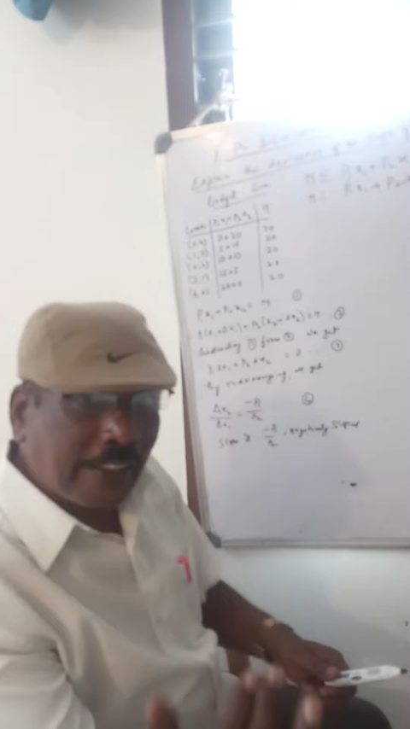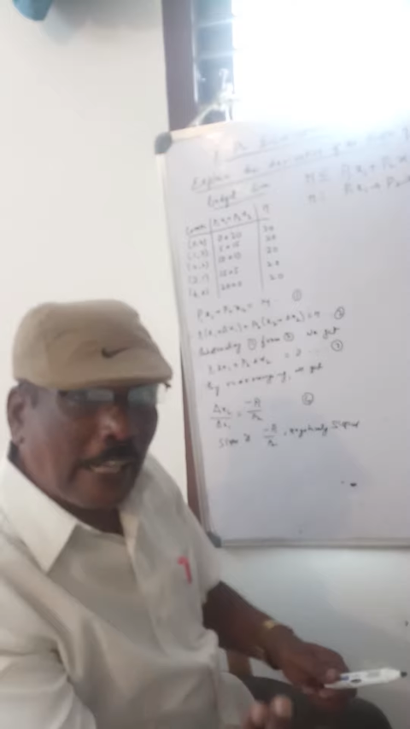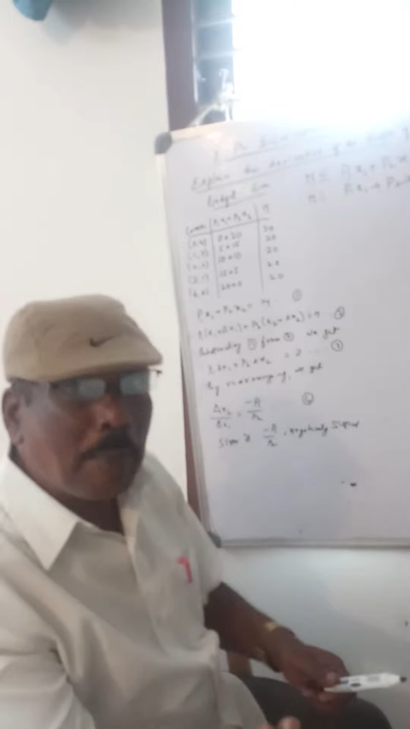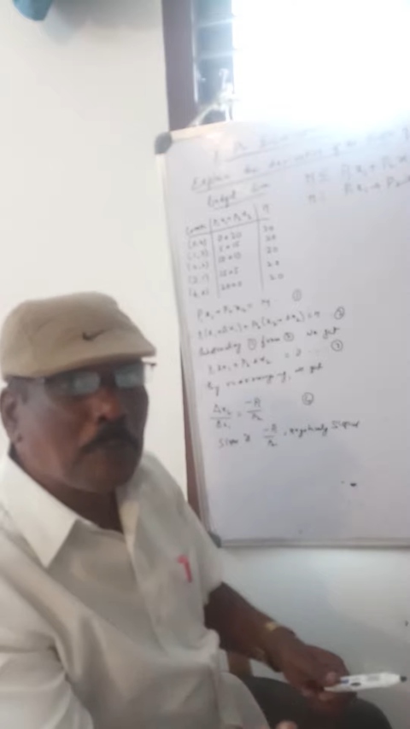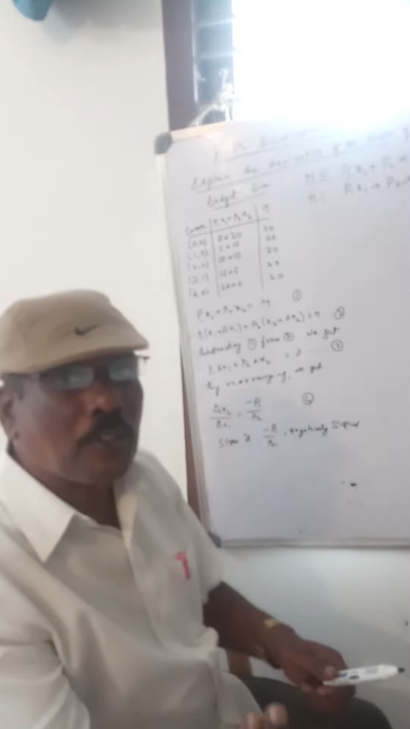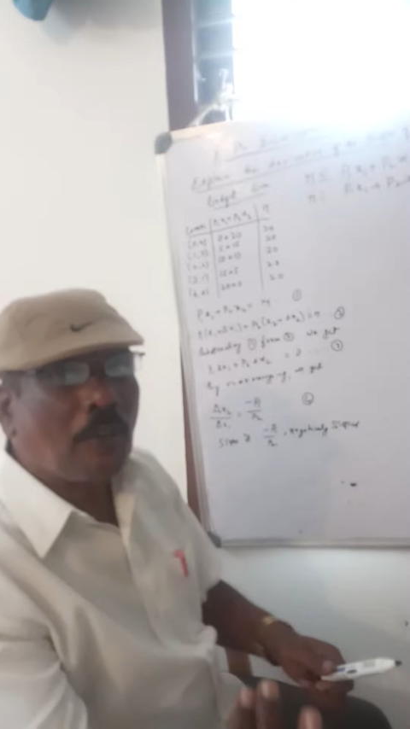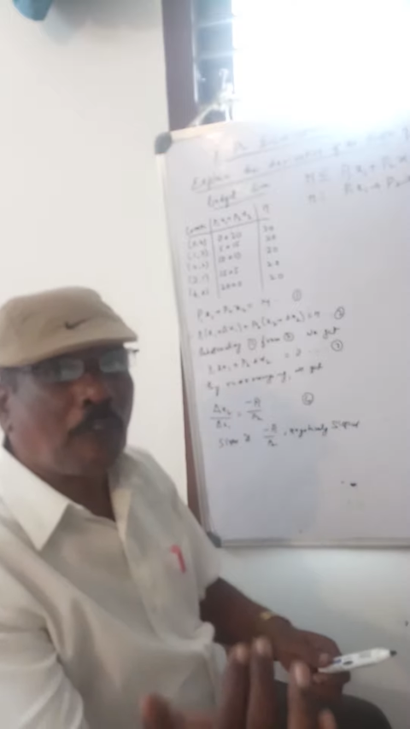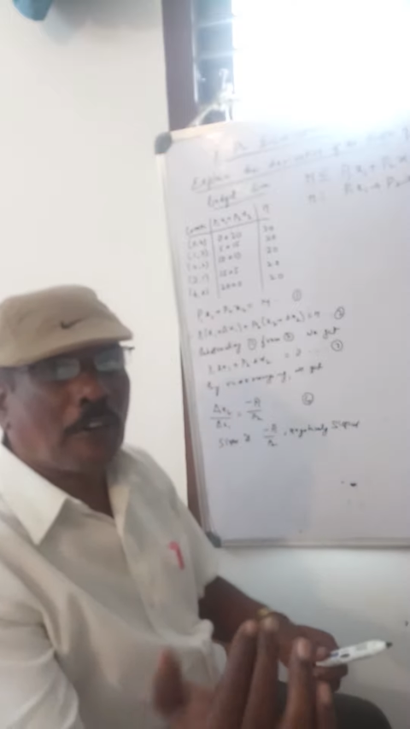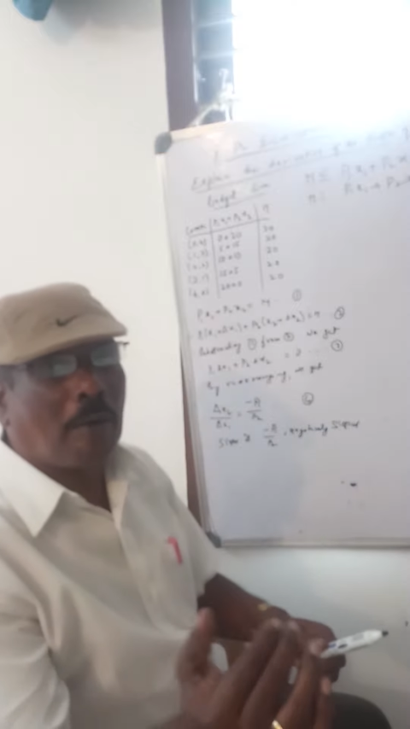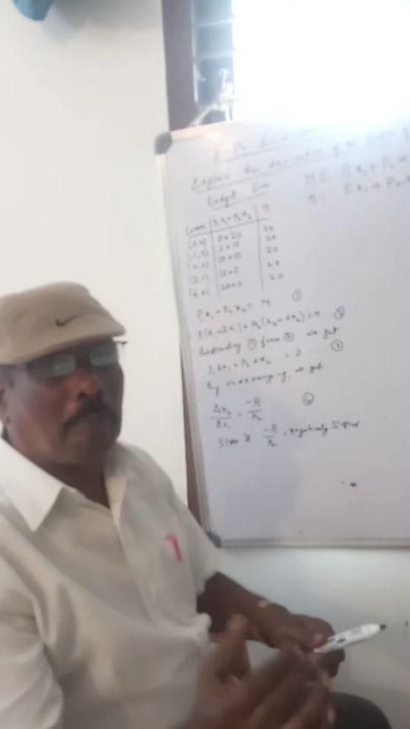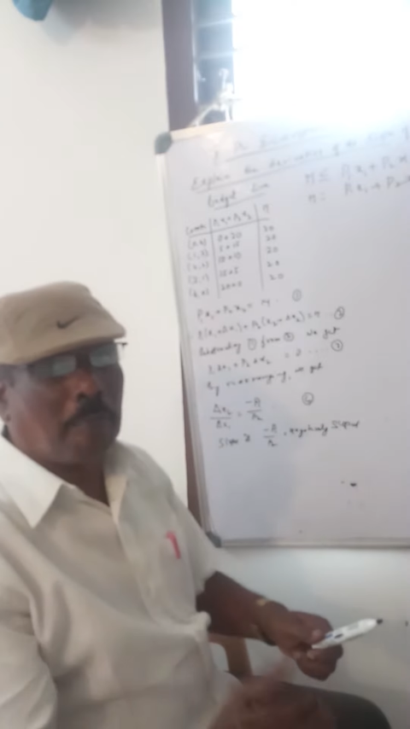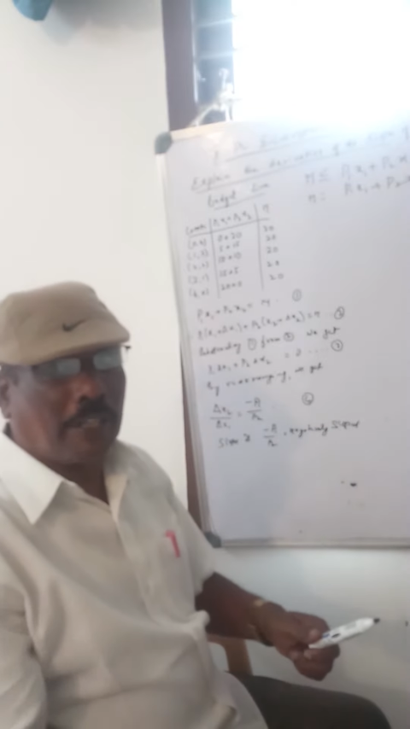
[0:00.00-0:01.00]
types of
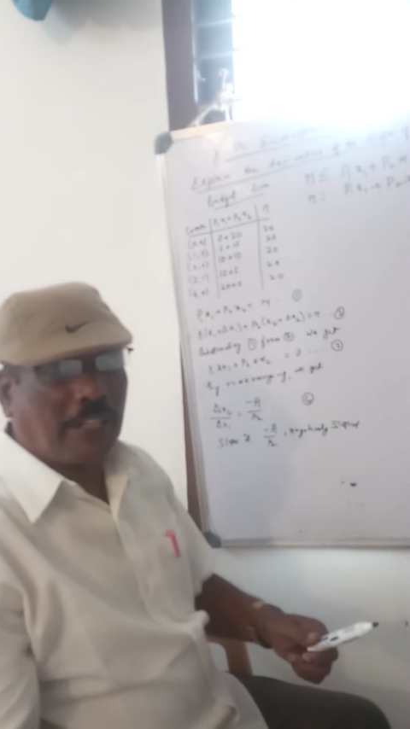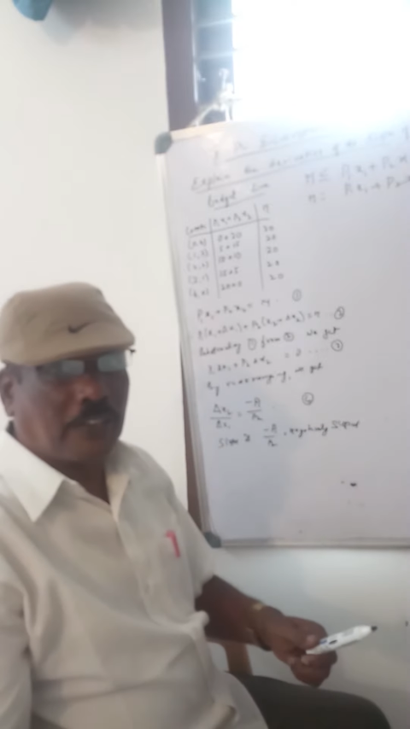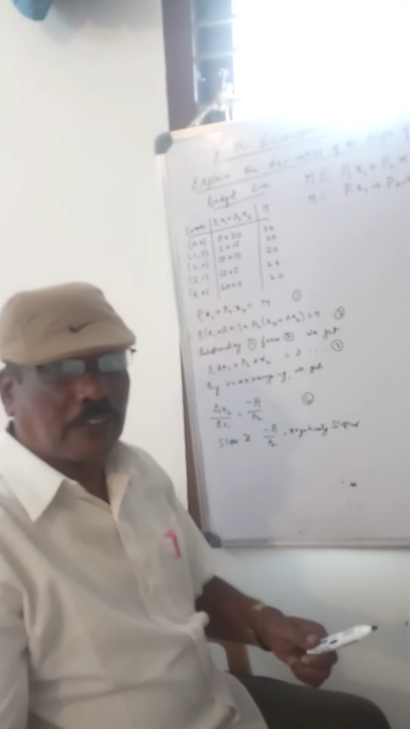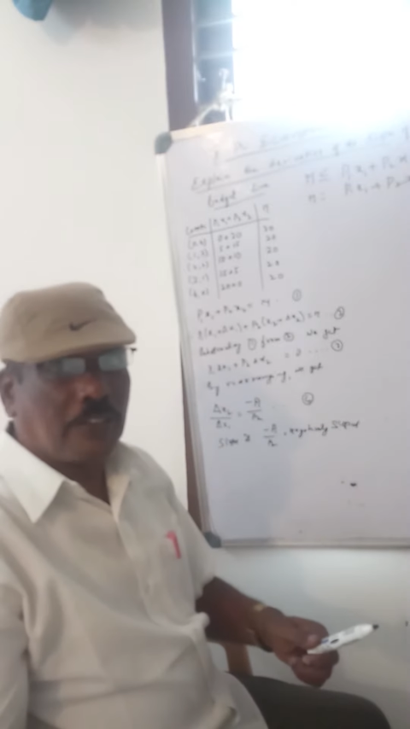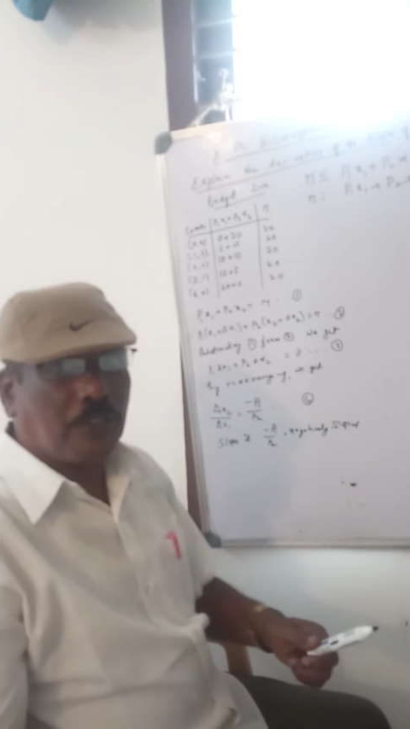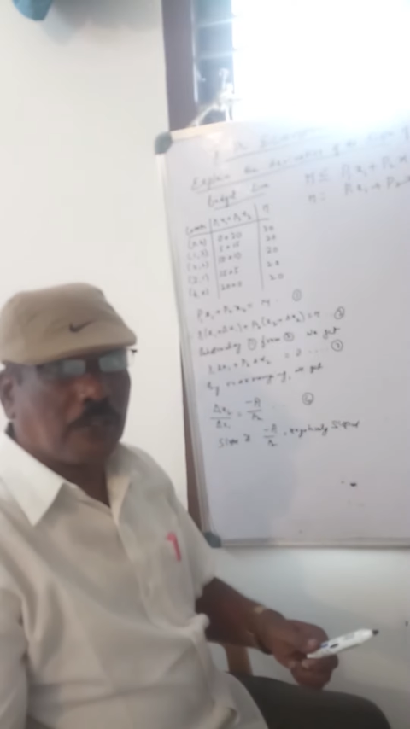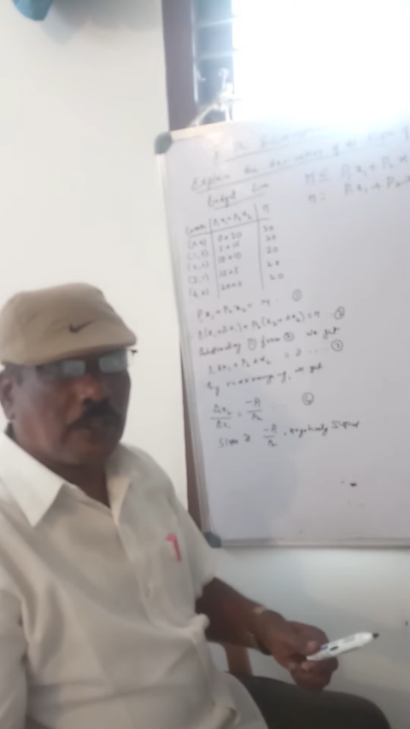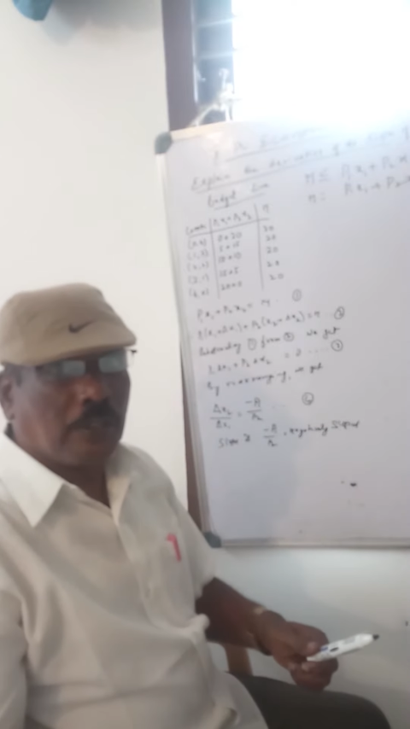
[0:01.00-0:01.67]
combinations,